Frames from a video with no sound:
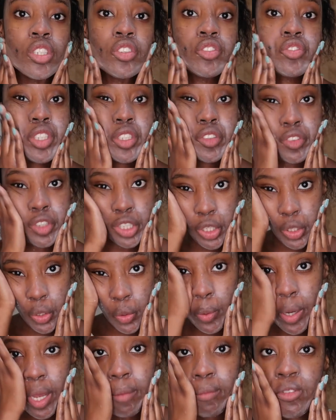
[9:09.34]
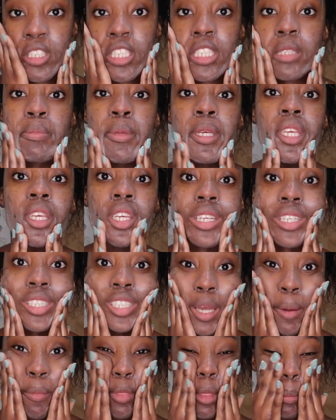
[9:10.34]
different video where I'm just speaking in
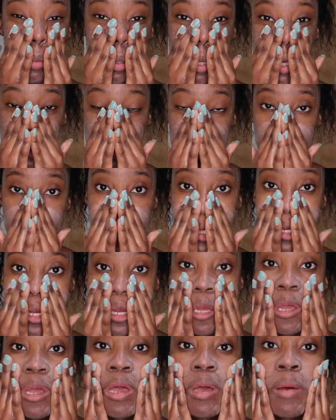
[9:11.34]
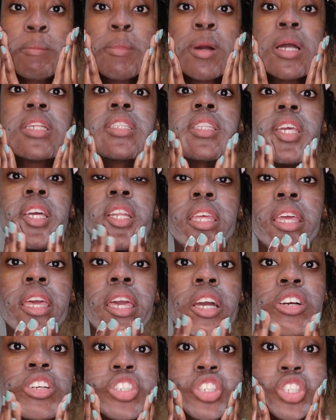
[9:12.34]
depth about my
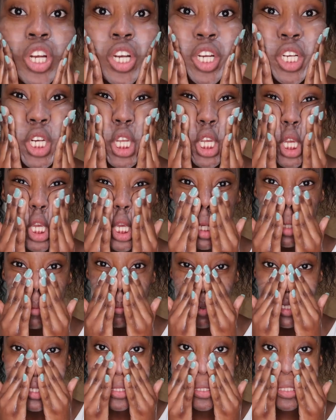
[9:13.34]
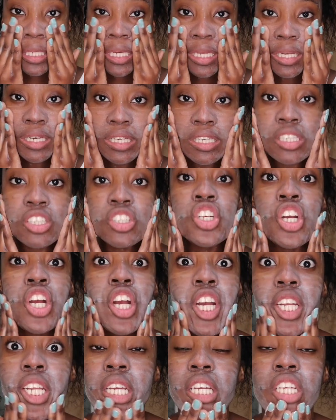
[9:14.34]
skincare journey, my skin
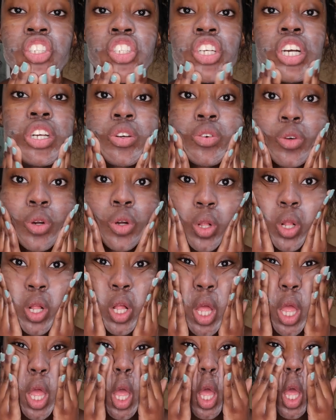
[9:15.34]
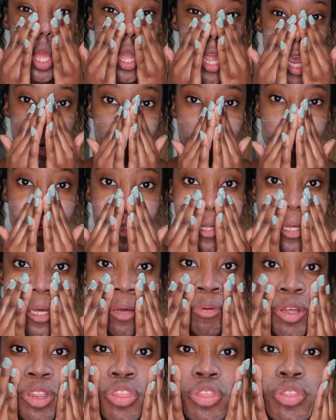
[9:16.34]
journey in general, everything
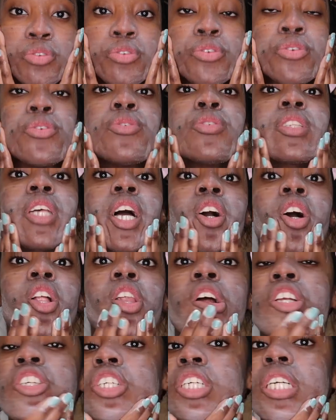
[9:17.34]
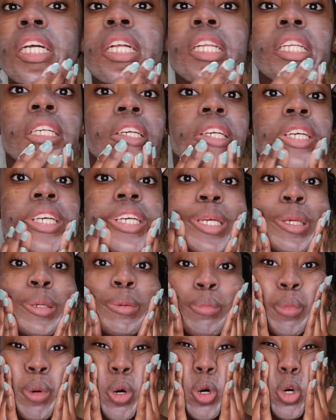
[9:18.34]
I went through psychologically,
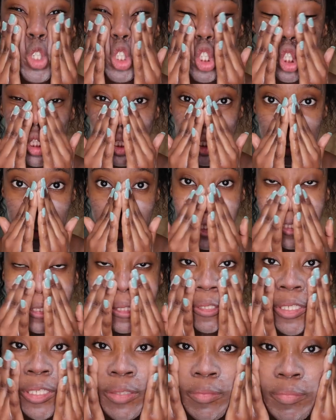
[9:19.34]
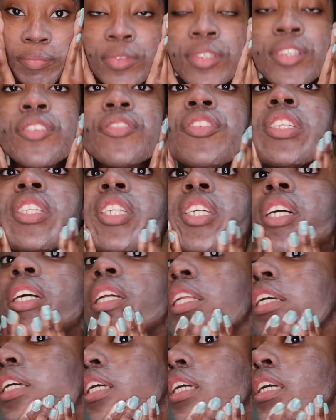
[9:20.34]
emotionally,
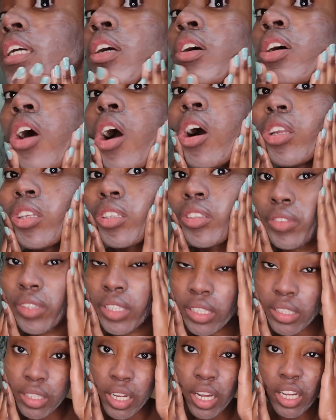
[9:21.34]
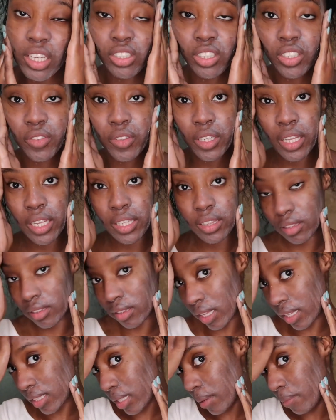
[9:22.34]
physically, all of it. I just feel like
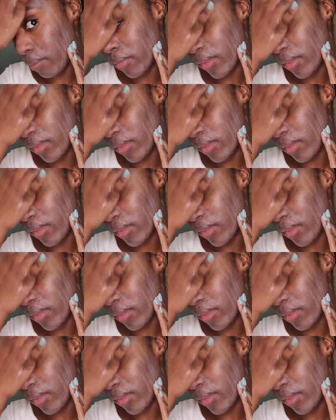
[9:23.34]
that's